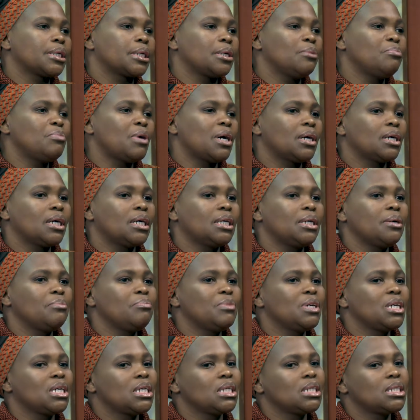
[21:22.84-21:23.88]
Rainbow
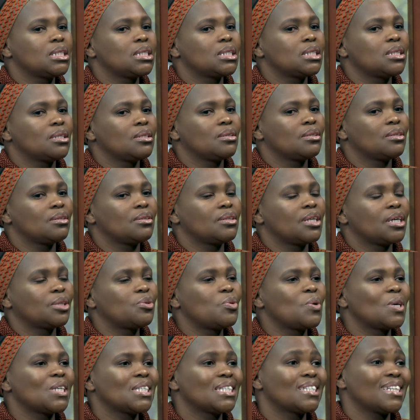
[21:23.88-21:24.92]
Academy is
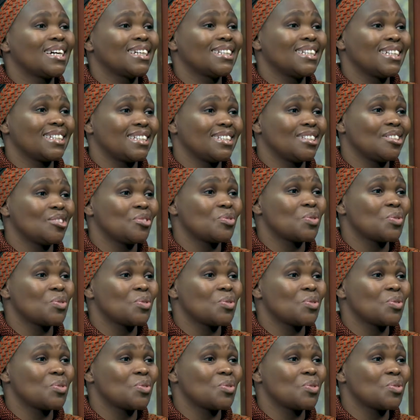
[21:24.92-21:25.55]
that was started in